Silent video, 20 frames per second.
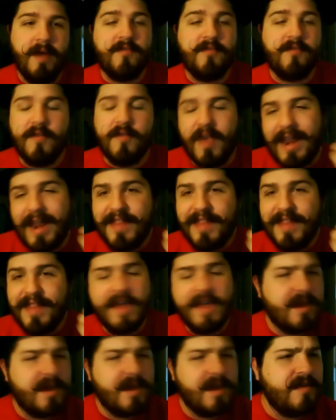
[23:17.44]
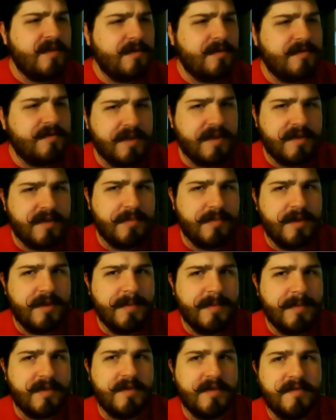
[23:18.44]
Star Wars, and I think it's interesting because I'm
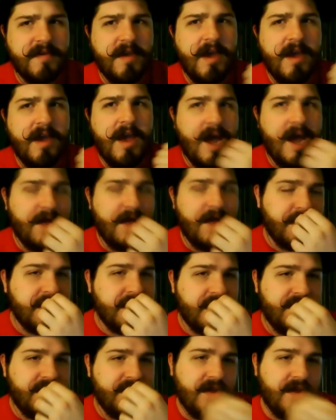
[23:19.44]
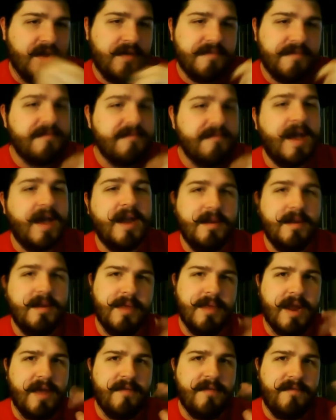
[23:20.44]
thinking about this. I was trying to think of another fandom
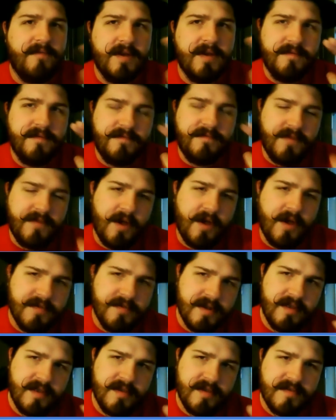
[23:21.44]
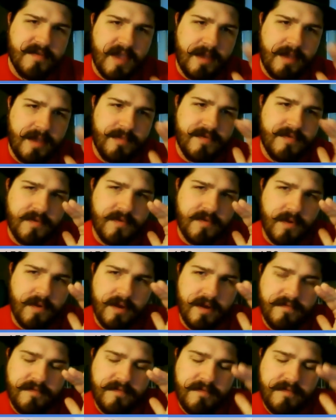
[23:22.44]
that I feel falls into the same sort
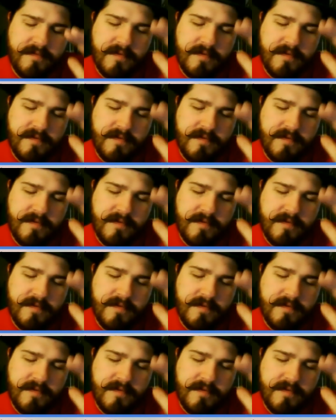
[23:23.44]
of,